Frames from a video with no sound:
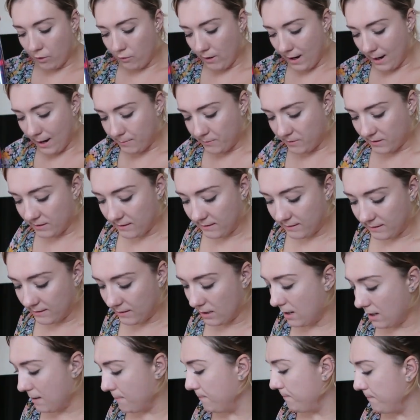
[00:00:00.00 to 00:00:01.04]
grabbed
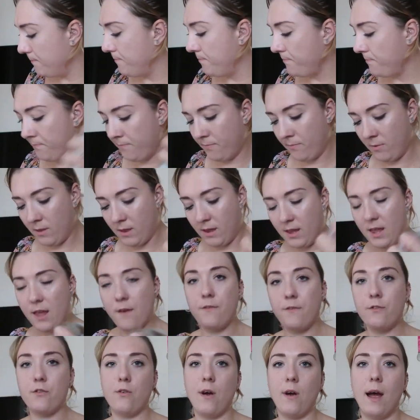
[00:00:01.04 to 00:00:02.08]
some
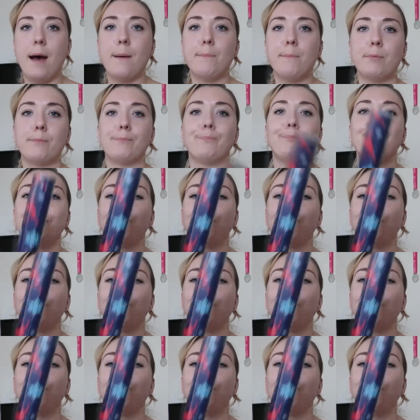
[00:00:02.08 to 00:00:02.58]
gift wrap.